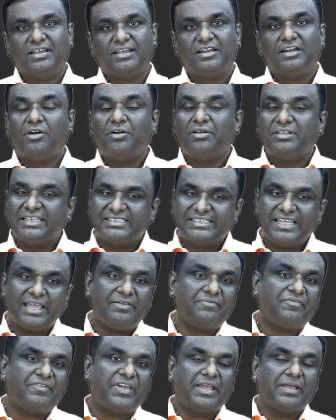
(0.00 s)
Now in the
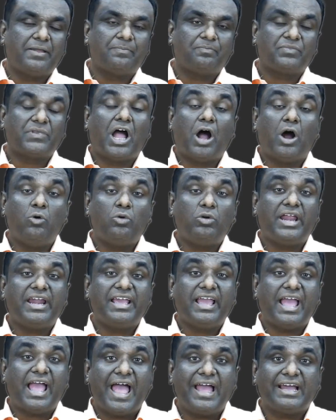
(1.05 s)
same way, how can
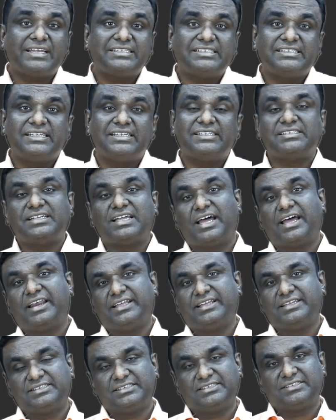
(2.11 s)
I access
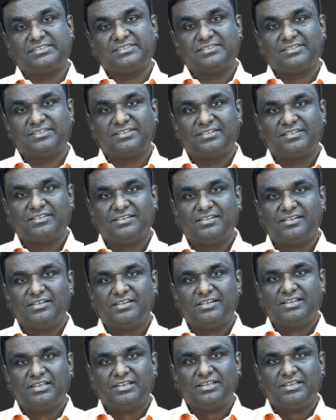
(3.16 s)
arrays?
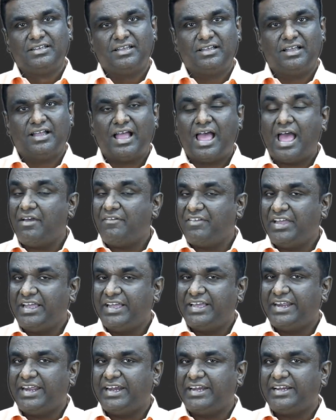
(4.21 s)
Having
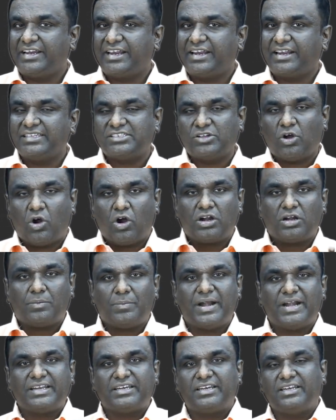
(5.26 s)
created arrays,
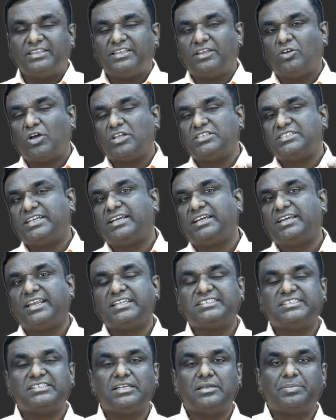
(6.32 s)
automatically the logical next
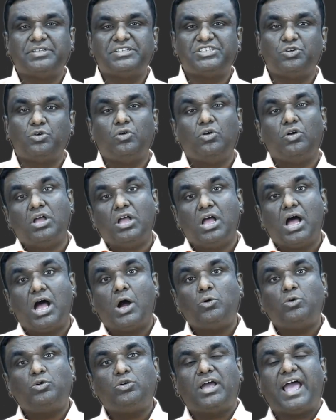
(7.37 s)
step is to
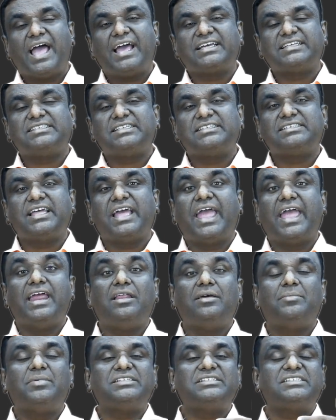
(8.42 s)
how to access the
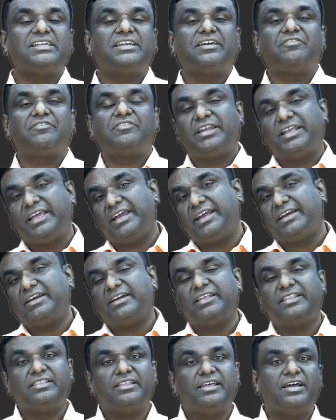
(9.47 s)
elements that I've created
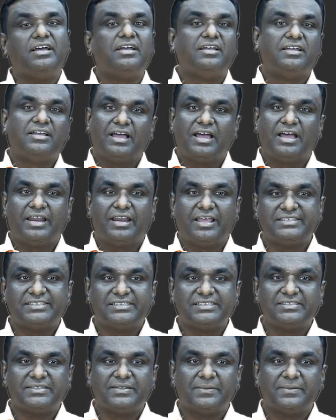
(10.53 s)
in the arrays.